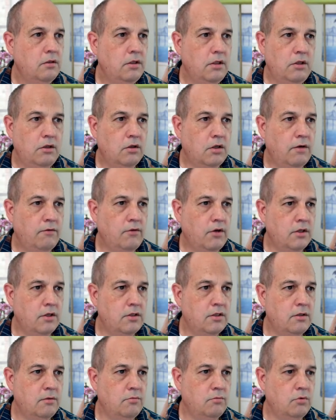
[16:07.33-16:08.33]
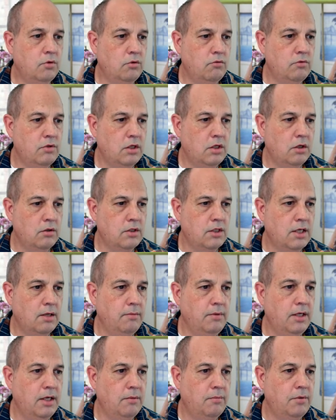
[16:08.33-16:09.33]
Look, I've got some good results
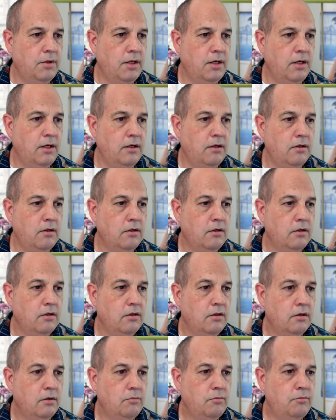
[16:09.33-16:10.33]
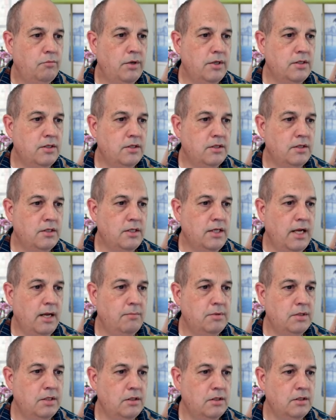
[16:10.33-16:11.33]
coming up there. Presence and
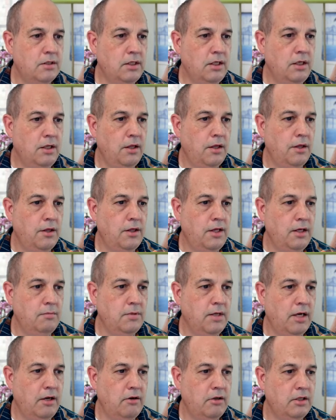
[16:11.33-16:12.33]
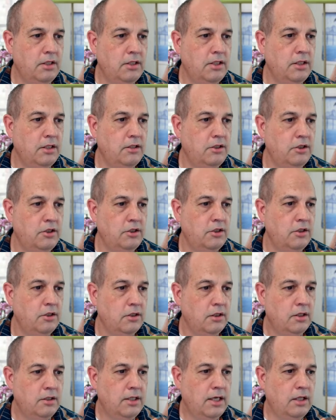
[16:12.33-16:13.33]
absence in themed heritage.
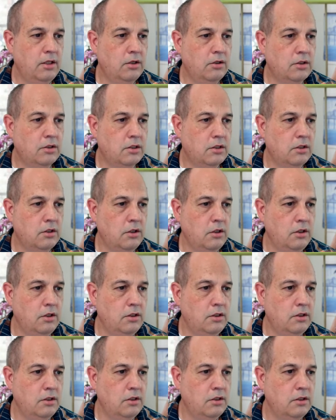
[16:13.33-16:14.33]
That looks good.